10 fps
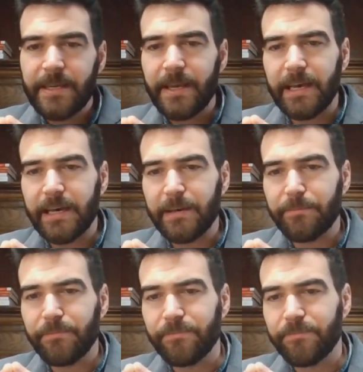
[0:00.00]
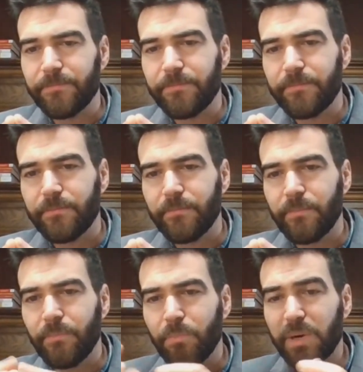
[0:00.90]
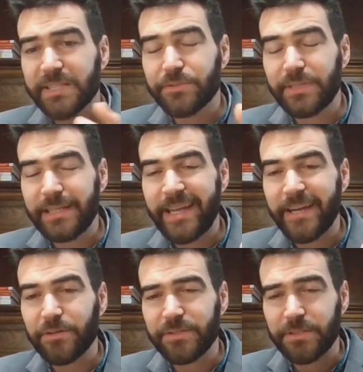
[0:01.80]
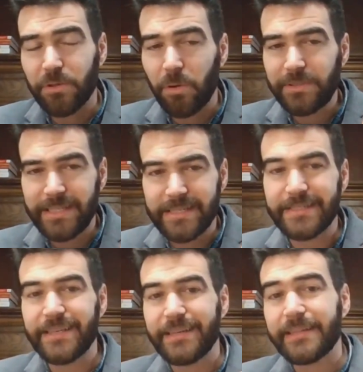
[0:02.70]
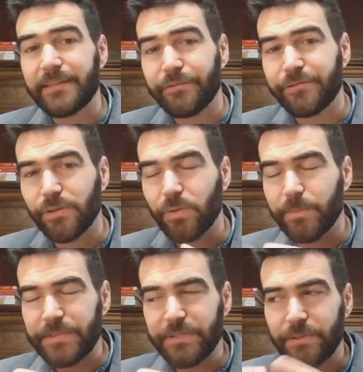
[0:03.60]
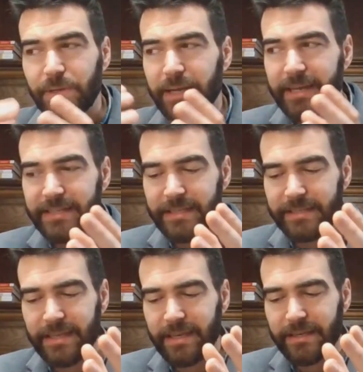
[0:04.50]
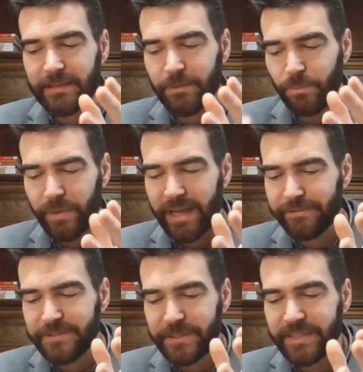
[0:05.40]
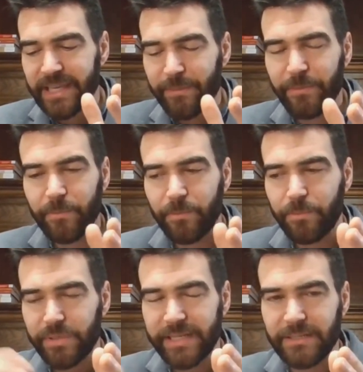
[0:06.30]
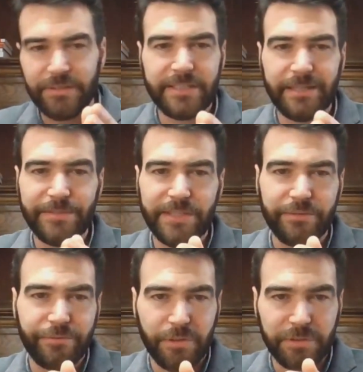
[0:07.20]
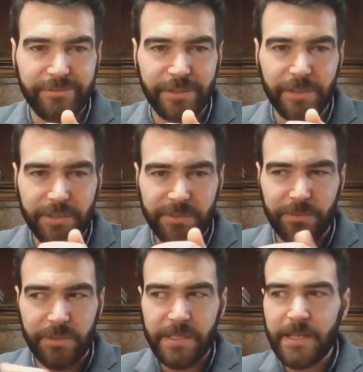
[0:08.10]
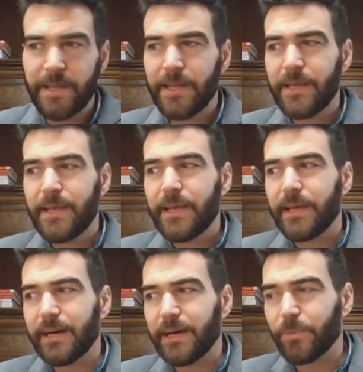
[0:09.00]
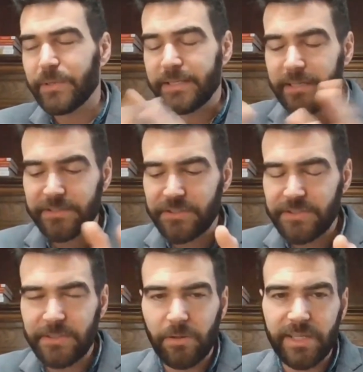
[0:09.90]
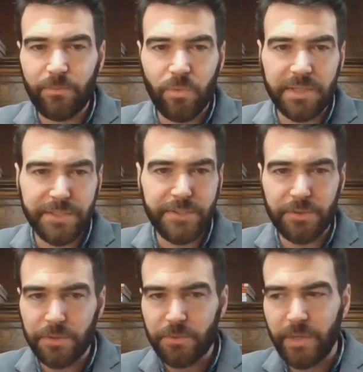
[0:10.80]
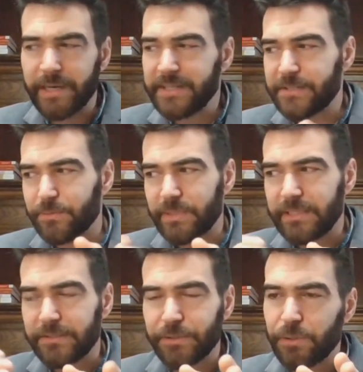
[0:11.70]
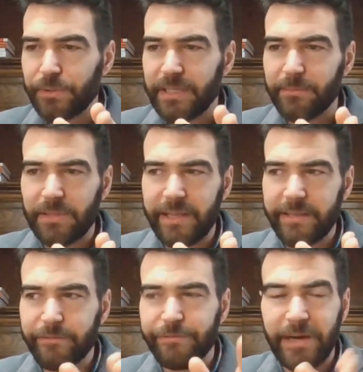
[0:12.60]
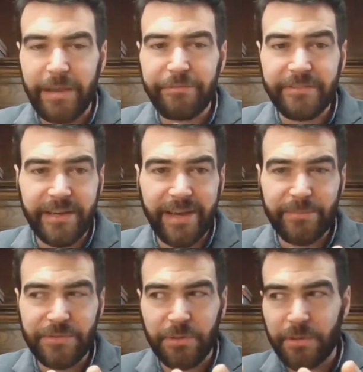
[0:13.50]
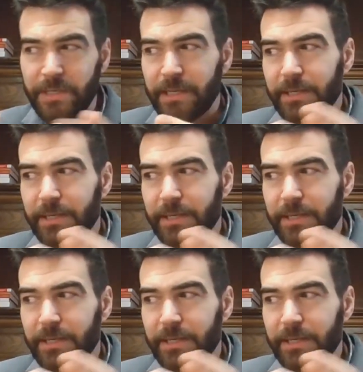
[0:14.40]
But really here, the gold is in the follow-up. So we have to keep putting ourselves in front of the customer. We can't just call them once or twice. We need to call them like 5 times, or